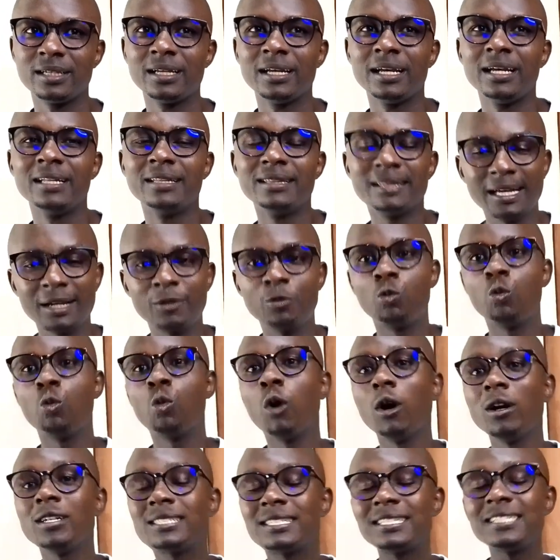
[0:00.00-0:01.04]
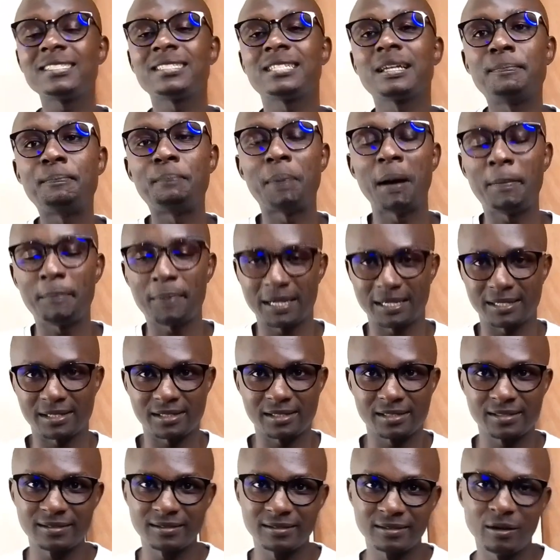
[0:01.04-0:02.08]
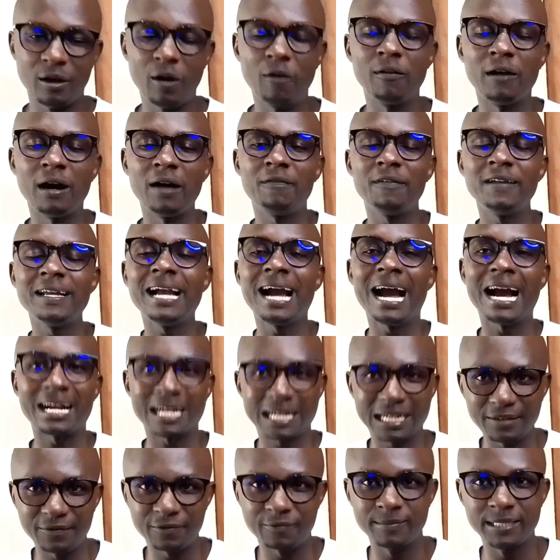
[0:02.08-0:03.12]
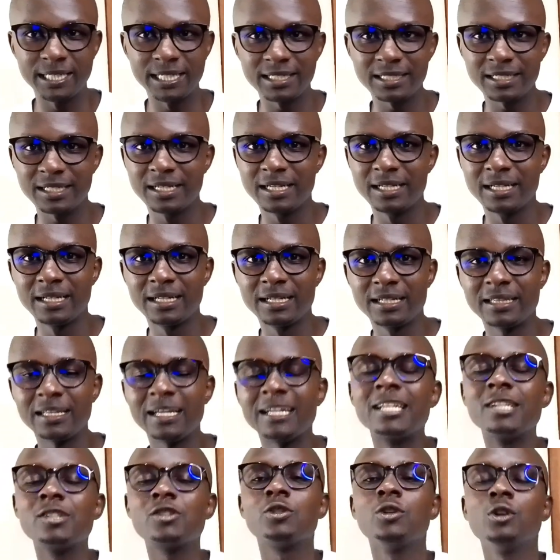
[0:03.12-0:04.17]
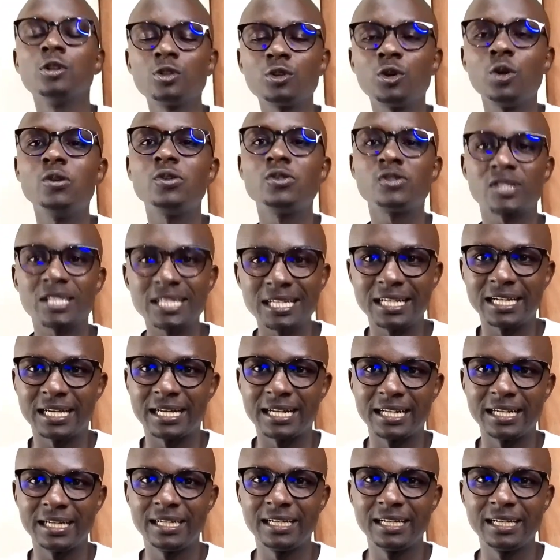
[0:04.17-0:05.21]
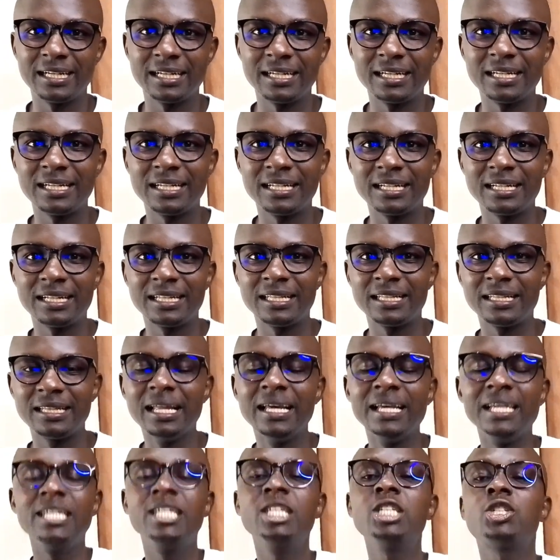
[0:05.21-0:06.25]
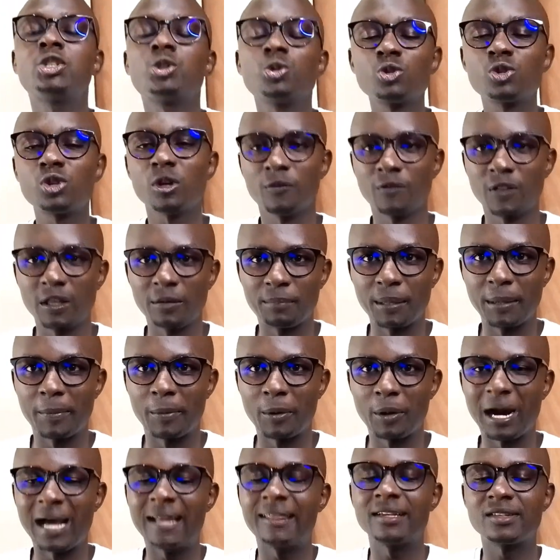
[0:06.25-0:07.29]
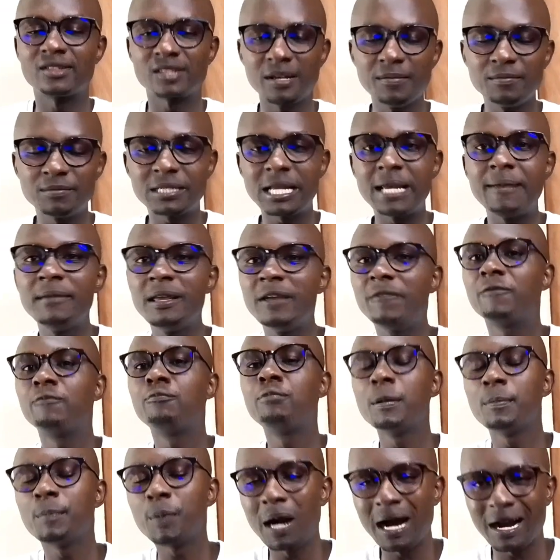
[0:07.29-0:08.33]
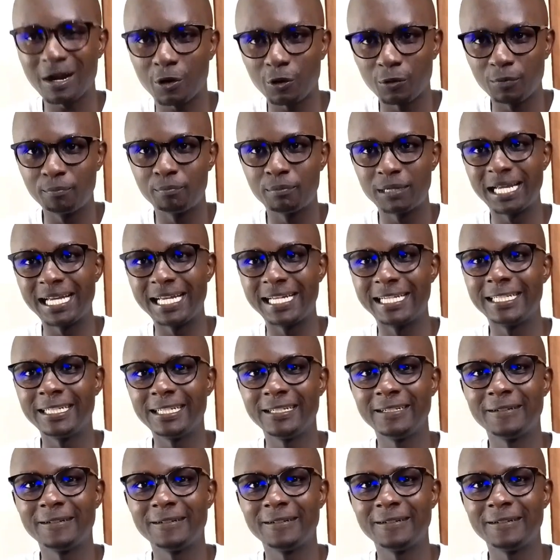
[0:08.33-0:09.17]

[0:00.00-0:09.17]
Then what is the purpose of having a government that is not considering the issues of the people? At the same time, if people are complaining,